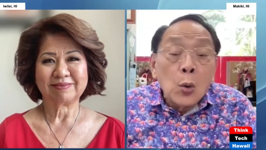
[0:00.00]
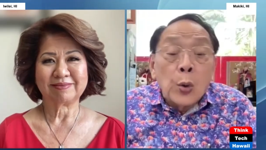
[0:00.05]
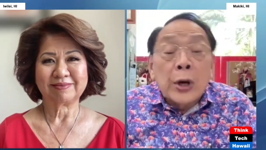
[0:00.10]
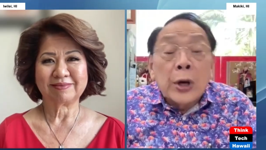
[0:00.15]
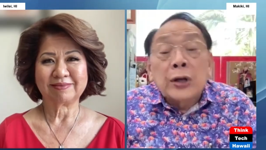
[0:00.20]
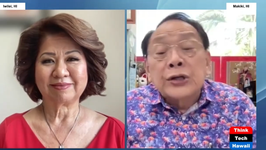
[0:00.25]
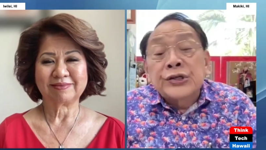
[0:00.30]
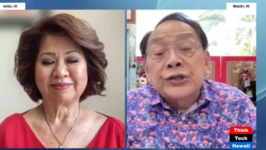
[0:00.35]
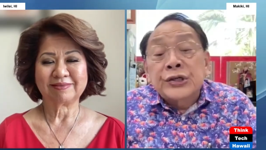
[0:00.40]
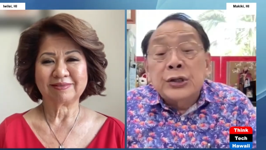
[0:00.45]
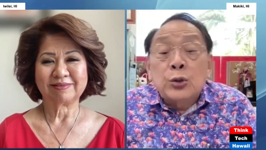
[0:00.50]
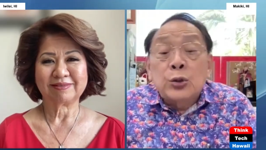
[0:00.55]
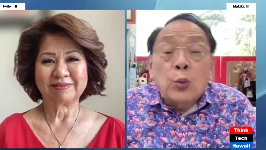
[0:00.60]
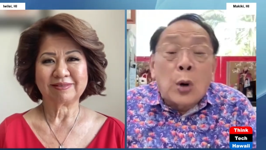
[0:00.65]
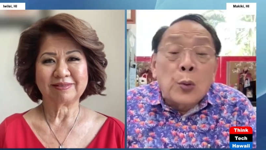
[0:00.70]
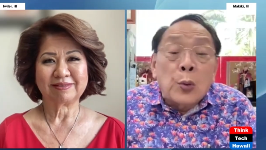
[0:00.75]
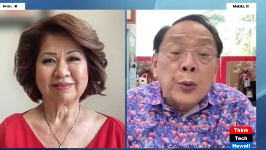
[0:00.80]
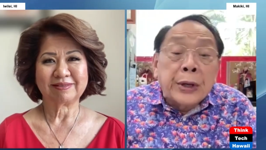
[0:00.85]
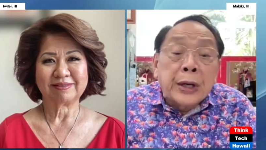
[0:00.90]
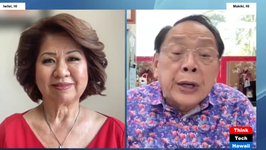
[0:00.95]
Speaker 1: we're going to see
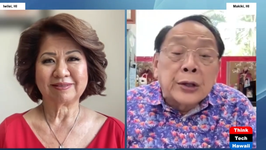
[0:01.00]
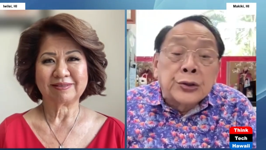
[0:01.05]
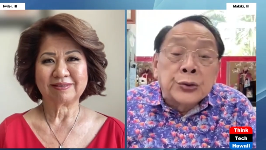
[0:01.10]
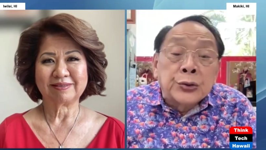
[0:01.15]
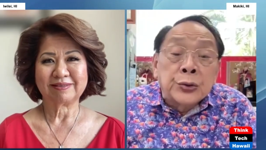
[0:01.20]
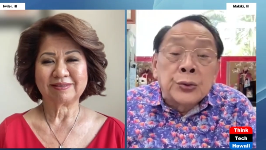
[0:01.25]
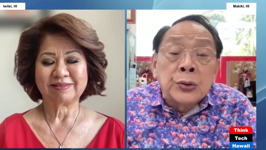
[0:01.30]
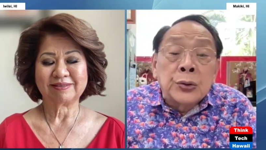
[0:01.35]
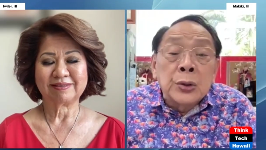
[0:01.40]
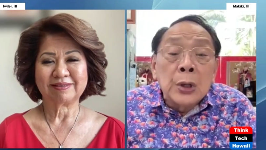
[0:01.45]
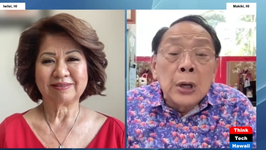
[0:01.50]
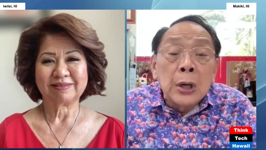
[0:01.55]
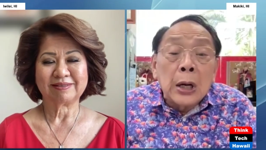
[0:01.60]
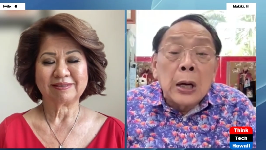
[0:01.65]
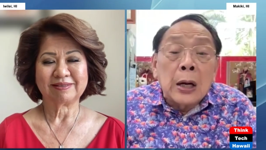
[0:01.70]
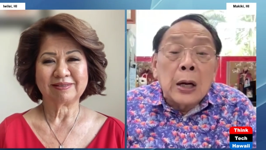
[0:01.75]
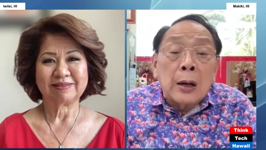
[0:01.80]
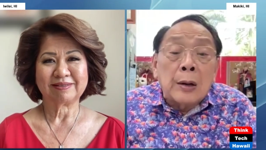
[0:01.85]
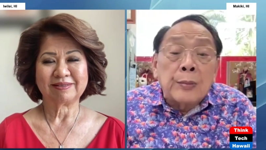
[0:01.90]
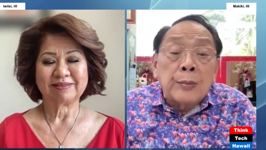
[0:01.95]
what we can do.
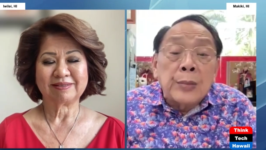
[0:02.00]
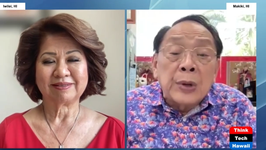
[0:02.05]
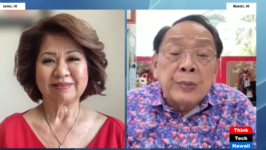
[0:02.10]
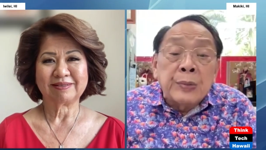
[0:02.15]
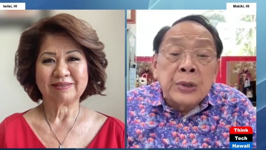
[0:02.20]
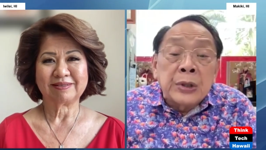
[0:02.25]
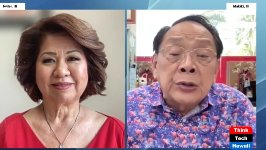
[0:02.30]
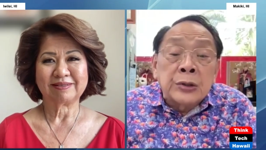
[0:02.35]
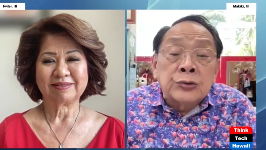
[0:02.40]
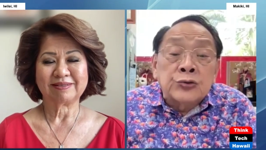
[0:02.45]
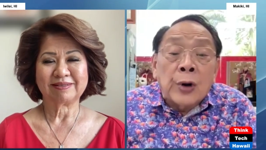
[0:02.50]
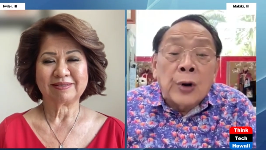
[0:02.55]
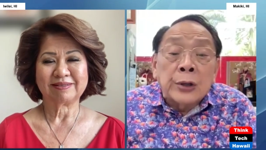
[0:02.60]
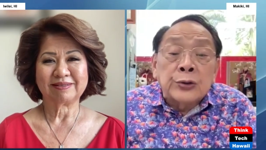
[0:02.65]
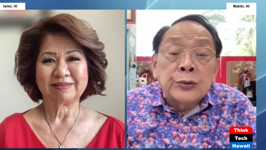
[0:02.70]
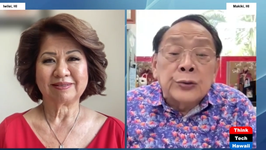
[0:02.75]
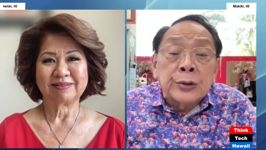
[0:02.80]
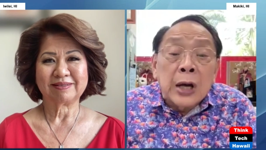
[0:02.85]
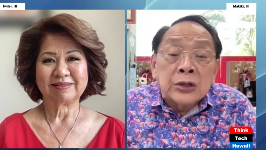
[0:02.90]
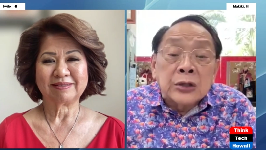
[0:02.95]
Uh, maybe try
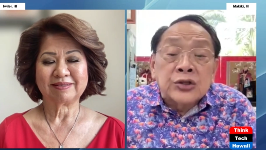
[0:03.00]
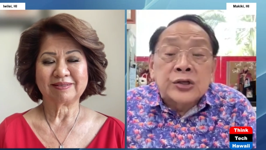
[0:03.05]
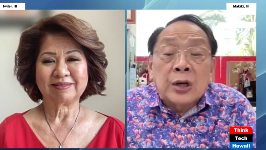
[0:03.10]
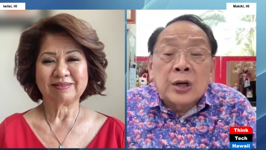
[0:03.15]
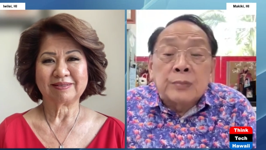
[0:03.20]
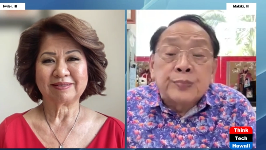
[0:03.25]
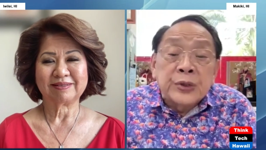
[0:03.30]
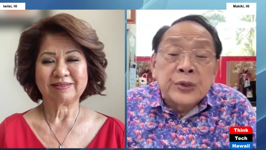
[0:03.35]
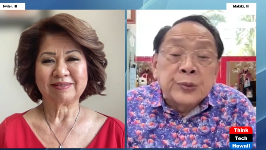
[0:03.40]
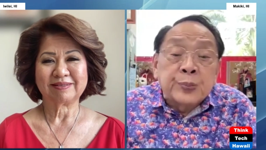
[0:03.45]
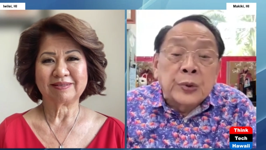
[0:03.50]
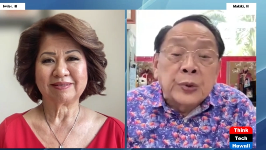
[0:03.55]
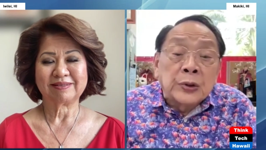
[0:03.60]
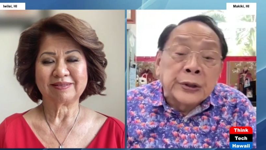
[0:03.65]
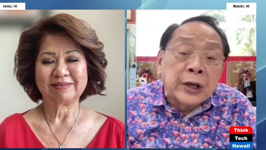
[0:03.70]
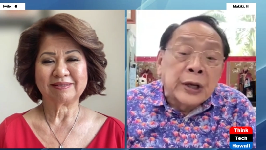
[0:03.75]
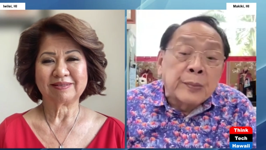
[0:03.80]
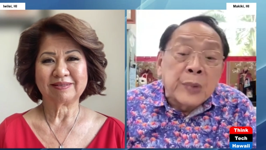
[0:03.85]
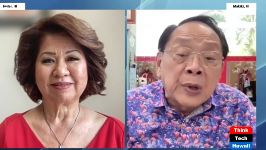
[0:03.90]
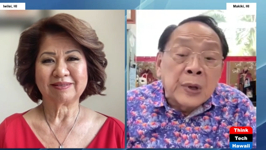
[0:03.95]
to nudge some
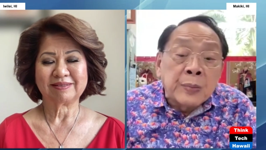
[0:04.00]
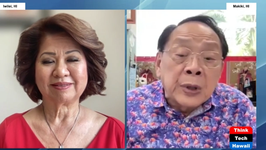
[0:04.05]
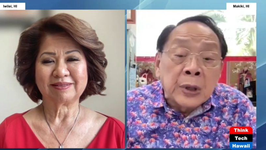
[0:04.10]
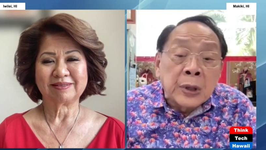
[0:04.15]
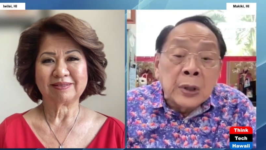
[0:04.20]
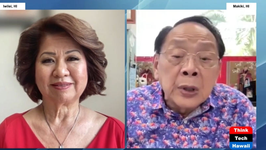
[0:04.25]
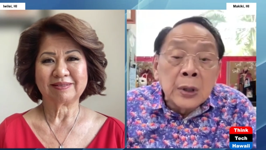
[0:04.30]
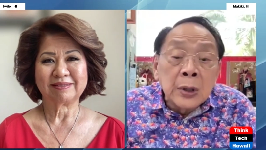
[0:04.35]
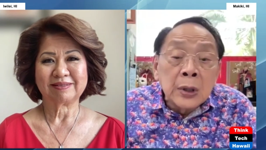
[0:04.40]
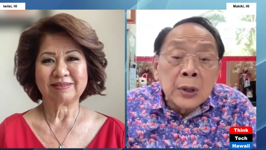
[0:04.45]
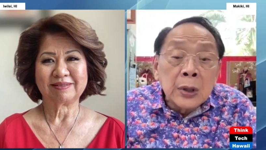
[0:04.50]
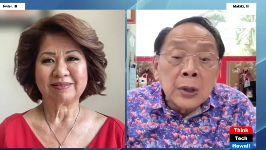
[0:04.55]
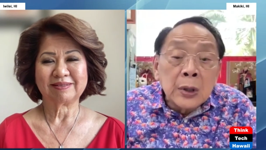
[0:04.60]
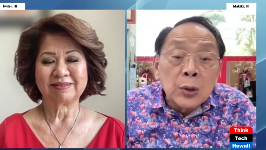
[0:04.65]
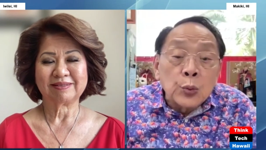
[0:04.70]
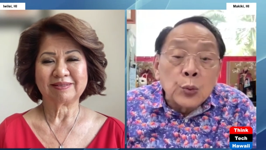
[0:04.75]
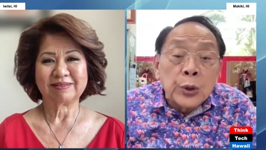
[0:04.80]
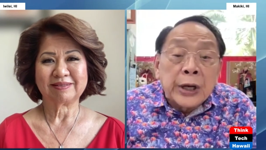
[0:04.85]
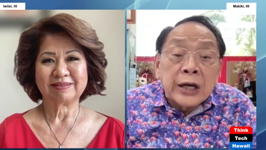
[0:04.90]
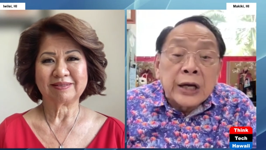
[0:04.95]
people that maybe
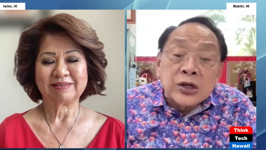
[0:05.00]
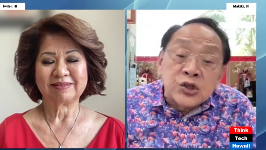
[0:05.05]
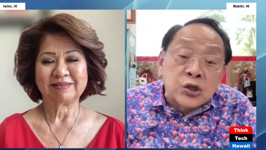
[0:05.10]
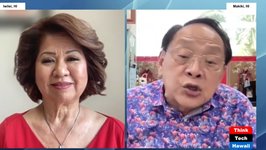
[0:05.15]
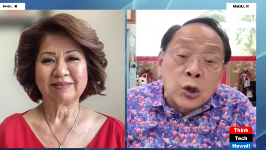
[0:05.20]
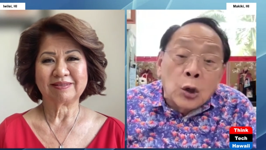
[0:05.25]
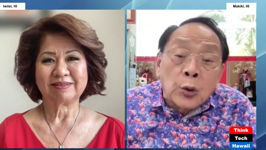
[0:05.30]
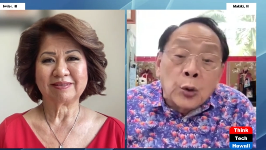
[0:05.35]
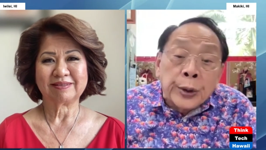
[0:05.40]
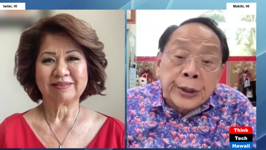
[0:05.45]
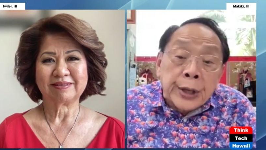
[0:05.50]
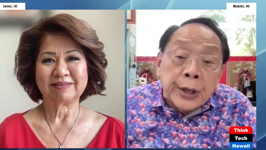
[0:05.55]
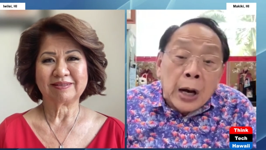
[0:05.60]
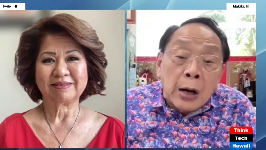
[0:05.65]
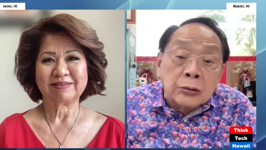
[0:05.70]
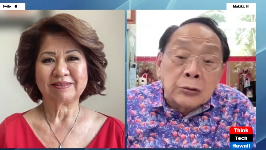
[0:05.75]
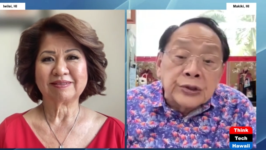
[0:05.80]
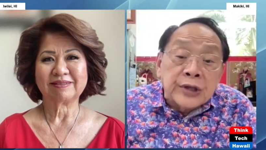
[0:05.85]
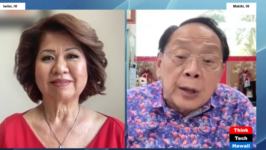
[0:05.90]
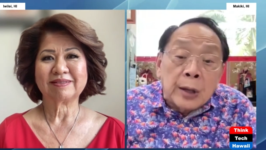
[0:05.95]
we can slow it
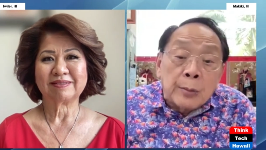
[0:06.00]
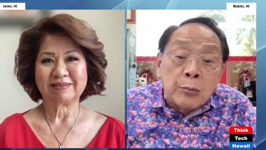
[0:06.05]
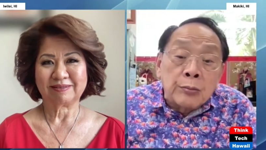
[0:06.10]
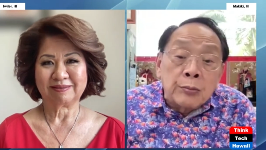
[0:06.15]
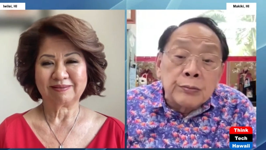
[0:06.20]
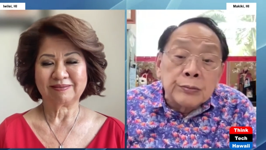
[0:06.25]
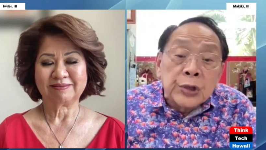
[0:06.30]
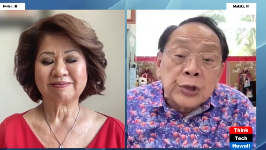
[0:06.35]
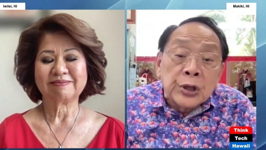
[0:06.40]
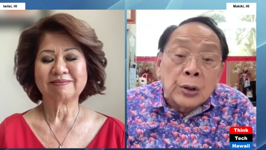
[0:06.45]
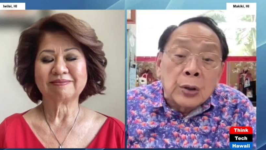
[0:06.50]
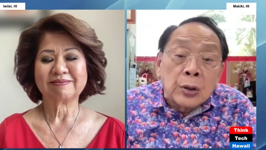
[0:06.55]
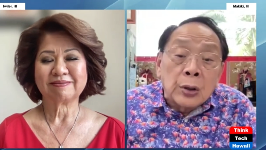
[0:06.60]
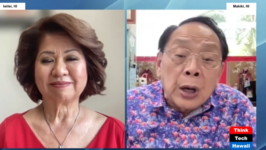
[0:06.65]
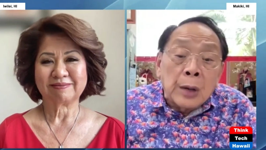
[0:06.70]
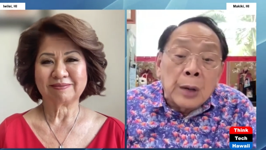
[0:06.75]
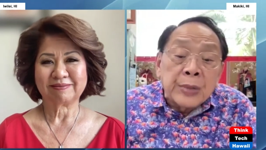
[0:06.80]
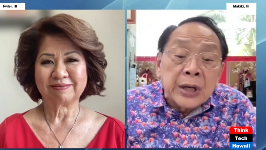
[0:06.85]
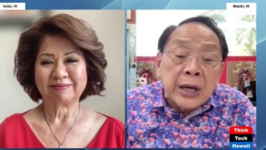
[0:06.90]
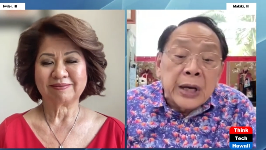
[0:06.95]
down some, you
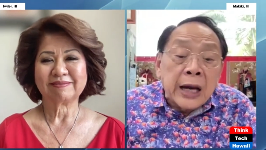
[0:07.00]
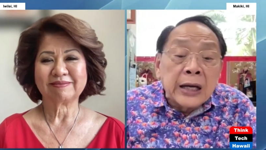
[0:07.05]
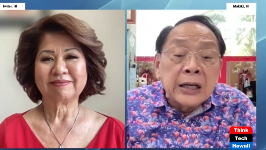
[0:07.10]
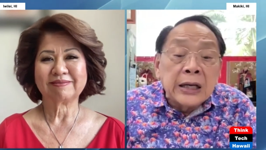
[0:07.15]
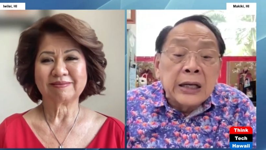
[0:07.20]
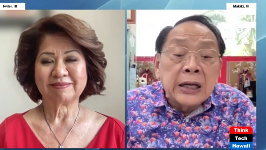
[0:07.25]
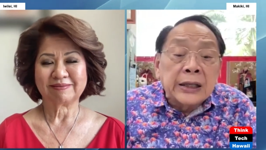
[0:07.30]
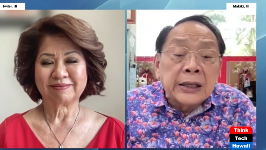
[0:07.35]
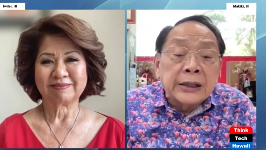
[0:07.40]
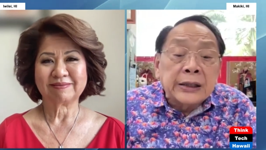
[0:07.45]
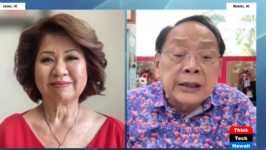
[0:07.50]
know, I mean, any